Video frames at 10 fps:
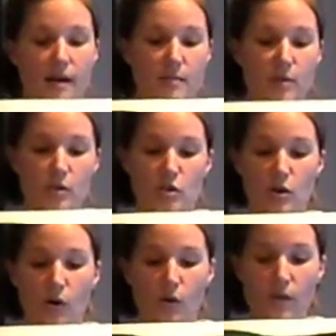Um, you
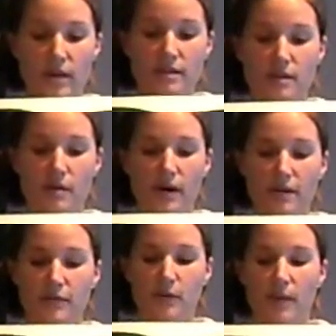should always
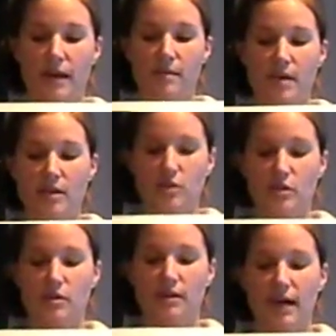go out of your way to make
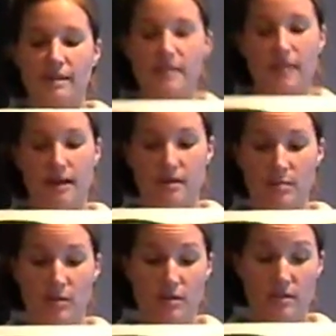sure your guests and
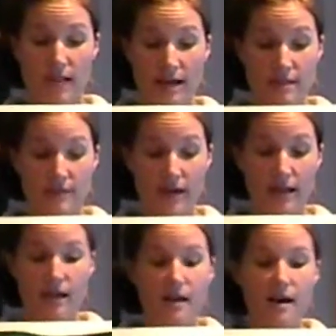customers are
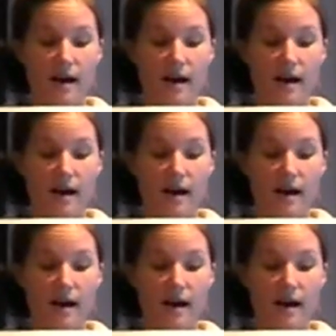satisfied.